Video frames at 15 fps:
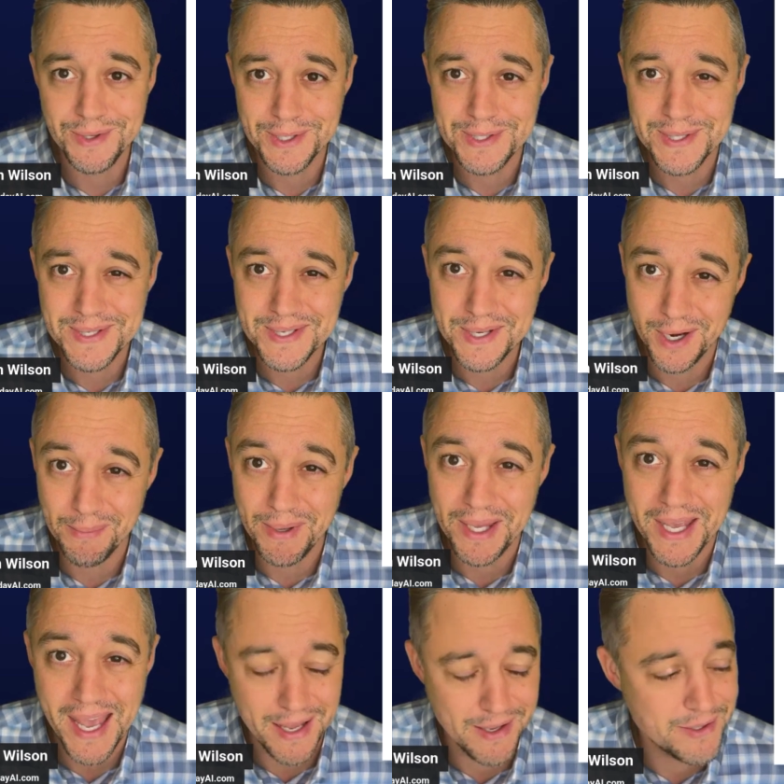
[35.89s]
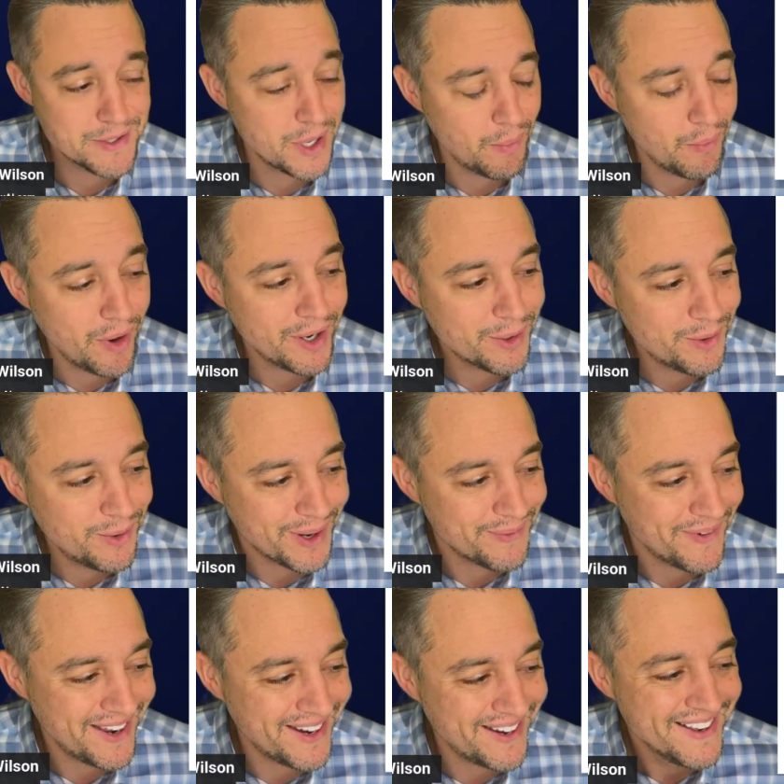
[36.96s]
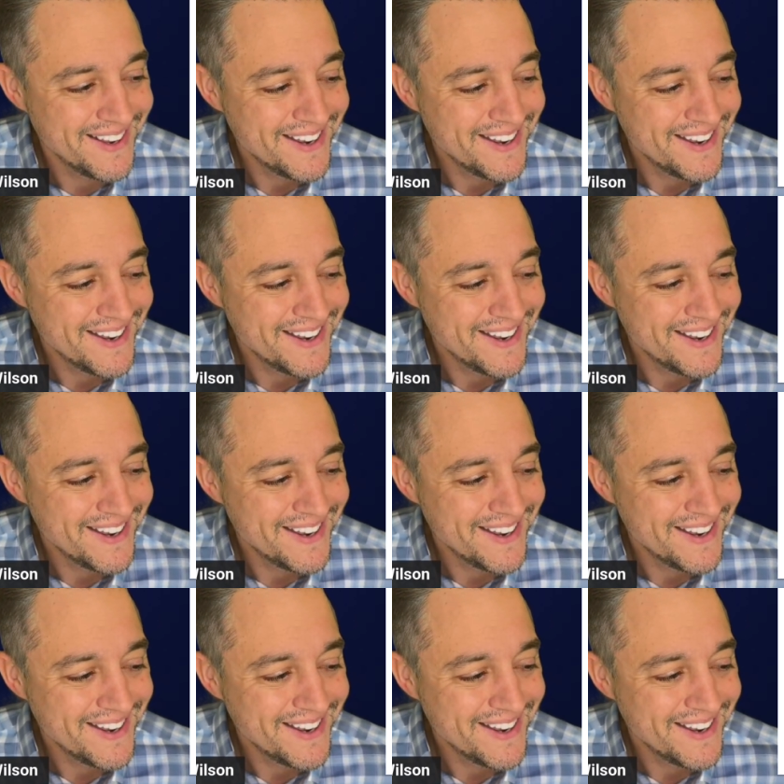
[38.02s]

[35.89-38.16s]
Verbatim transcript: this is going to be a somewhat quick one.